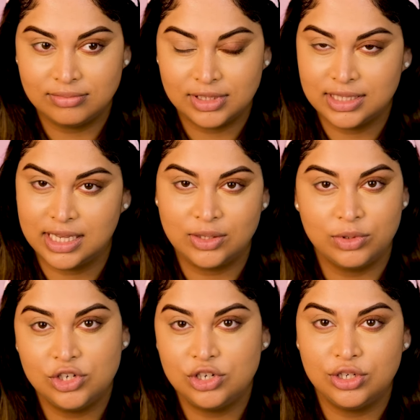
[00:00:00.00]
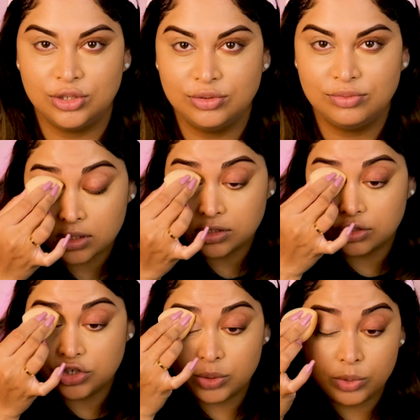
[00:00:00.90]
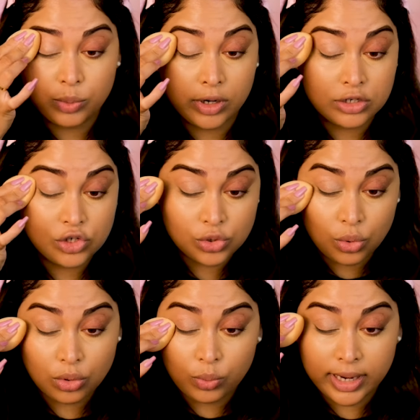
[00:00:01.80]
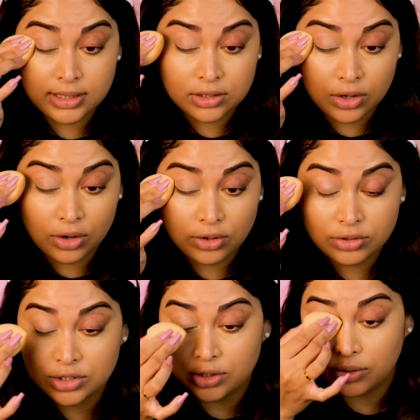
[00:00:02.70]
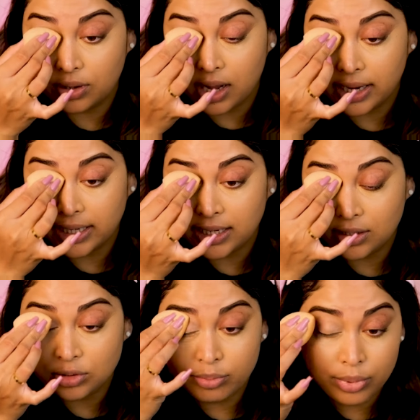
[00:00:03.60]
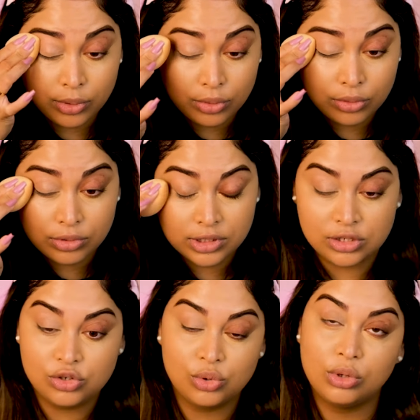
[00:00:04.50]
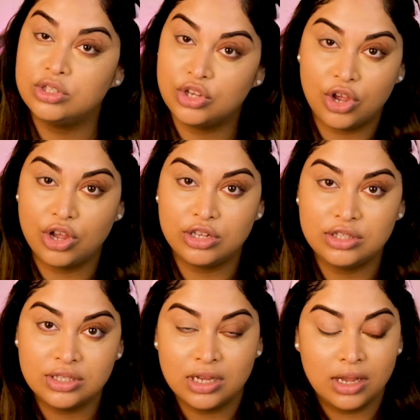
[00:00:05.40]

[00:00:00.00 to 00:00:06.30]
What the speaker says: Because that's what you do. So she would wear short waistcoats, you know, high-heeled boots and short skirts.